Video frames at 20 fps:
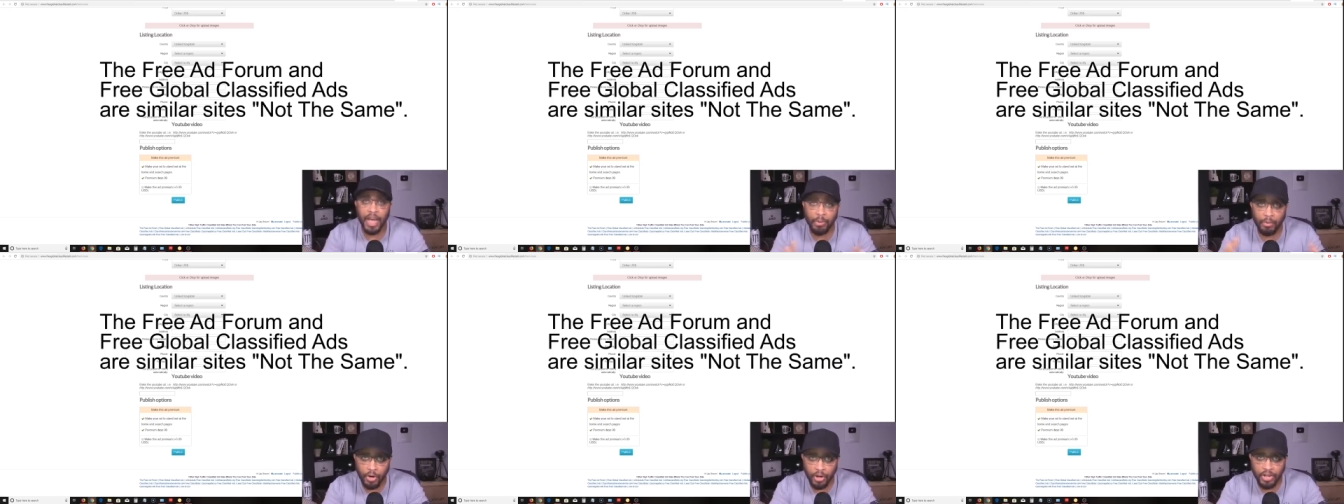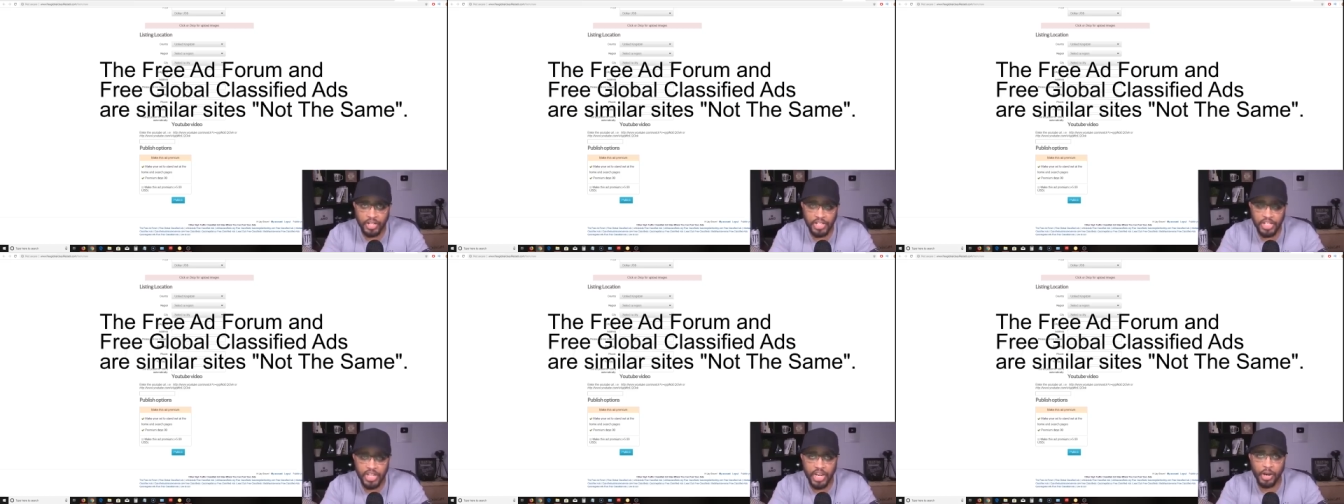I'm going
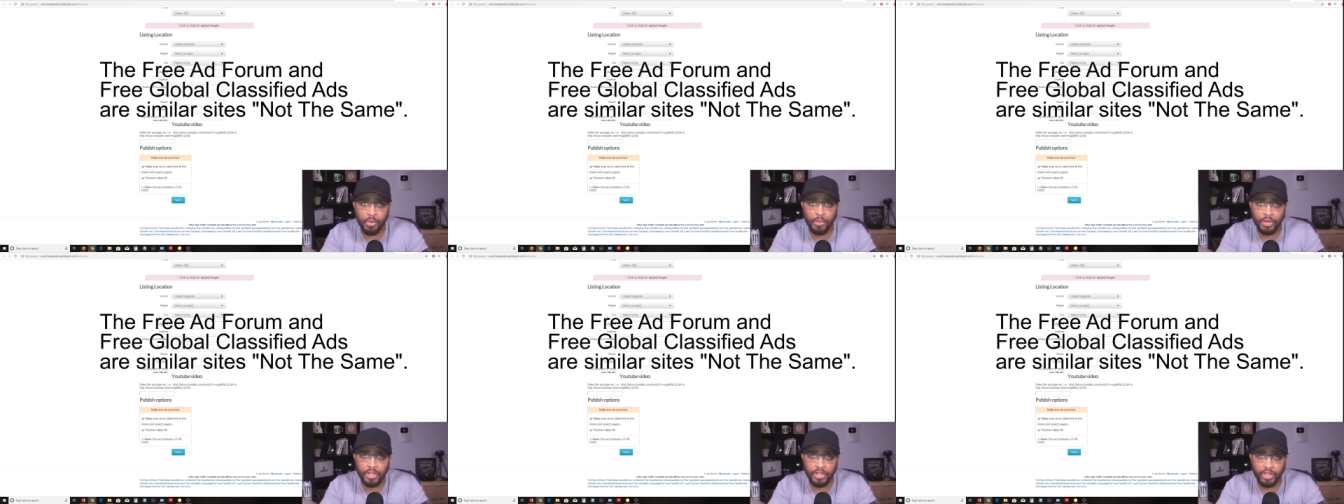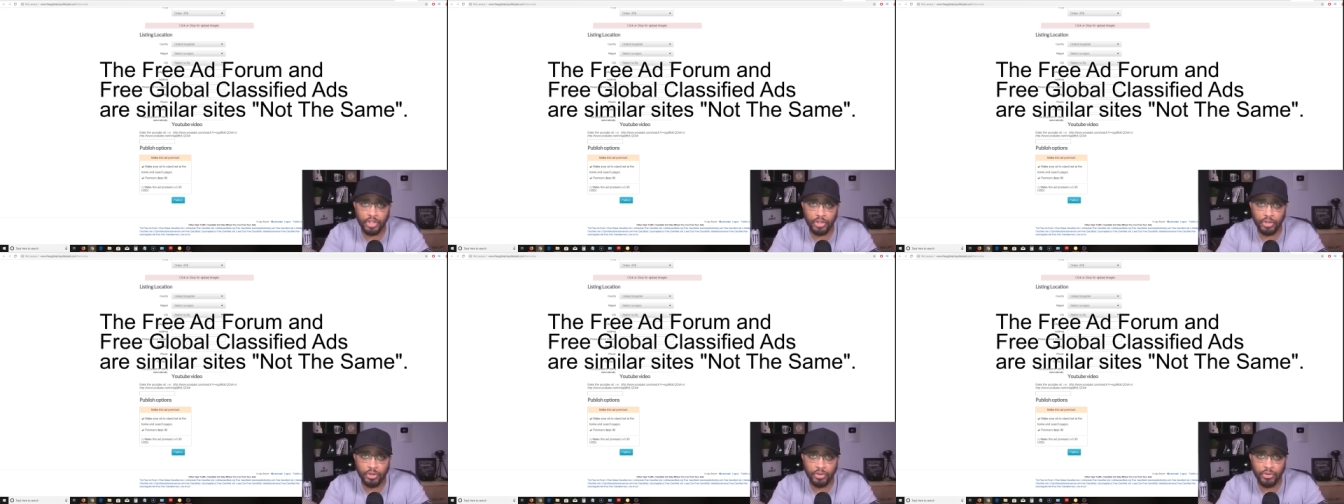to share with
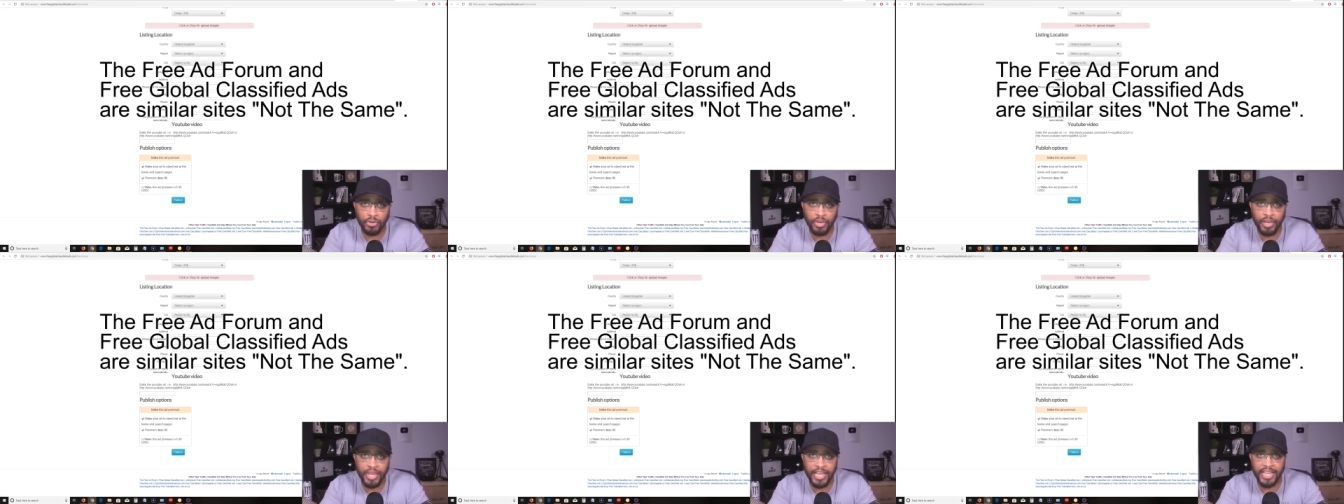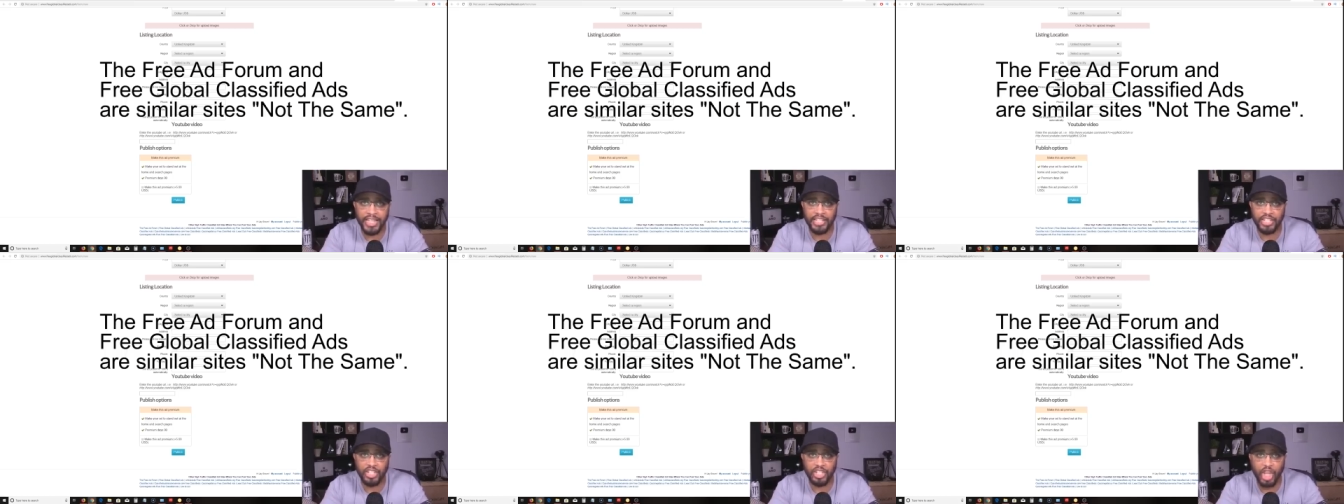you
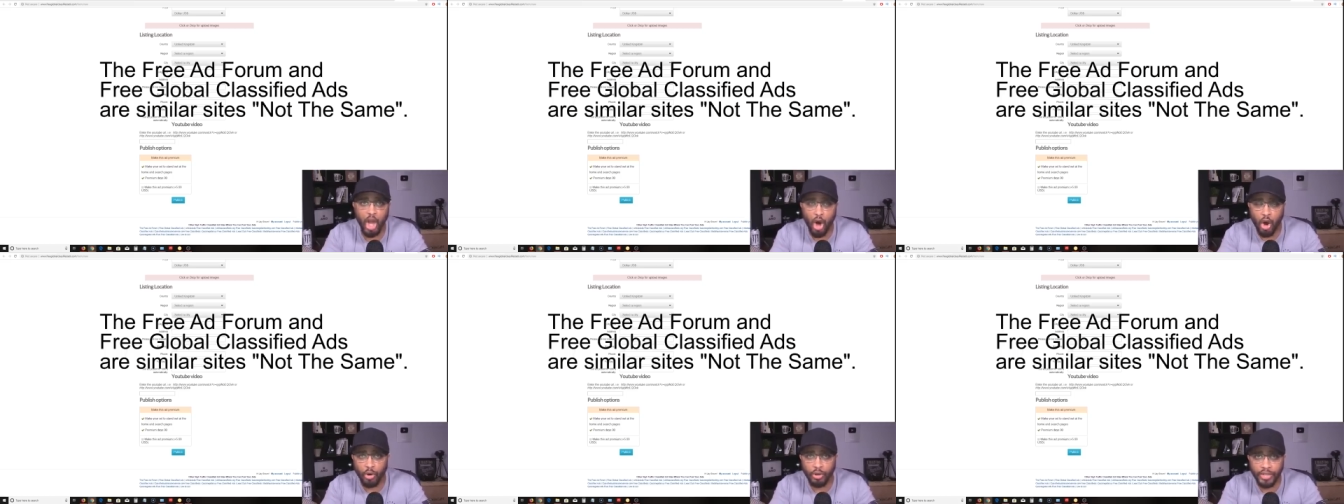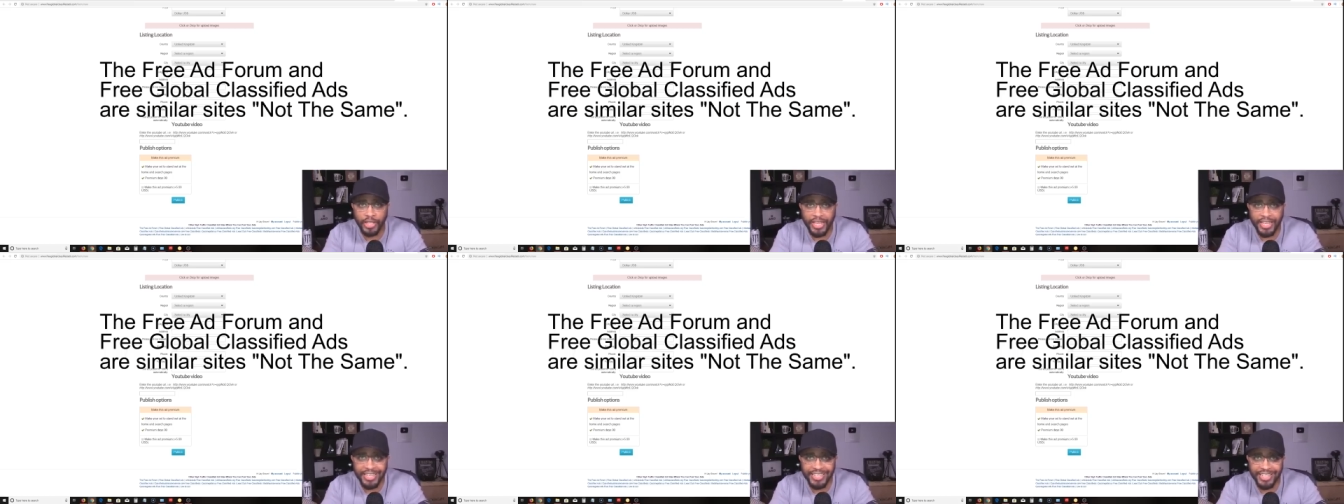is
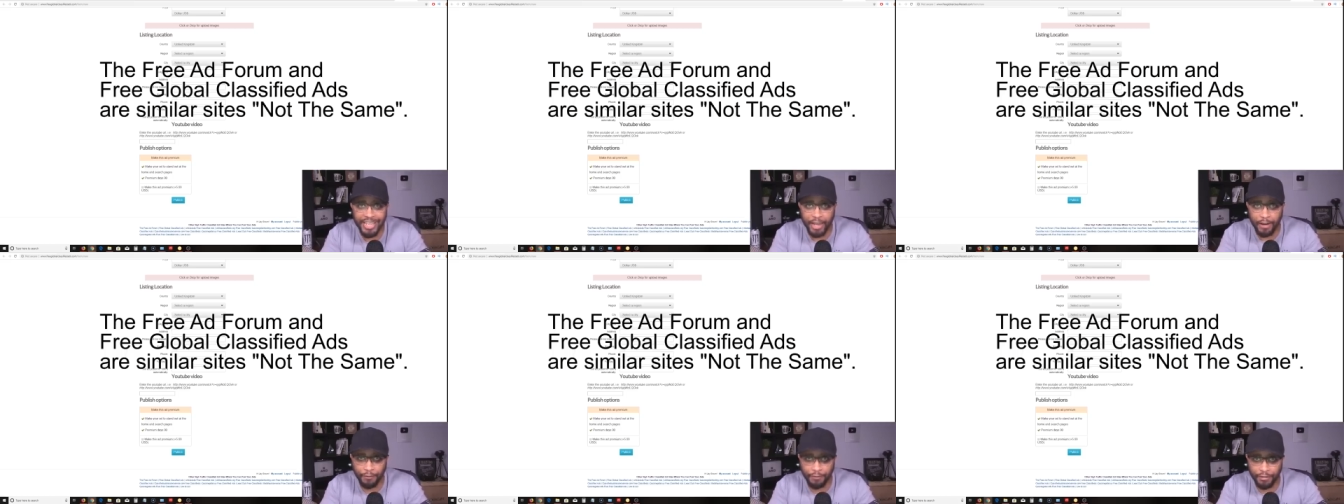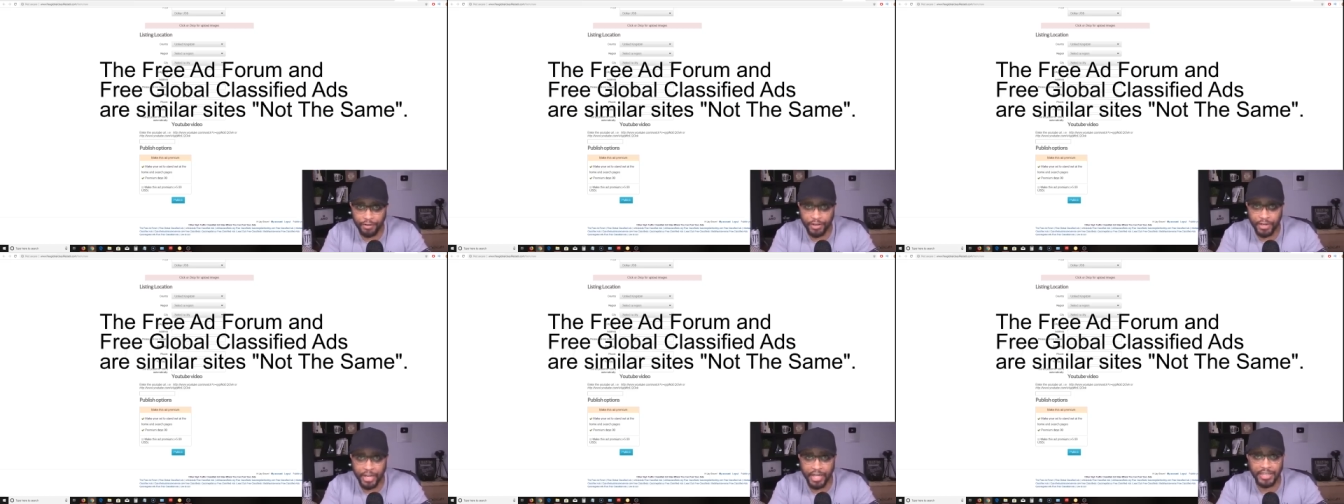totally different.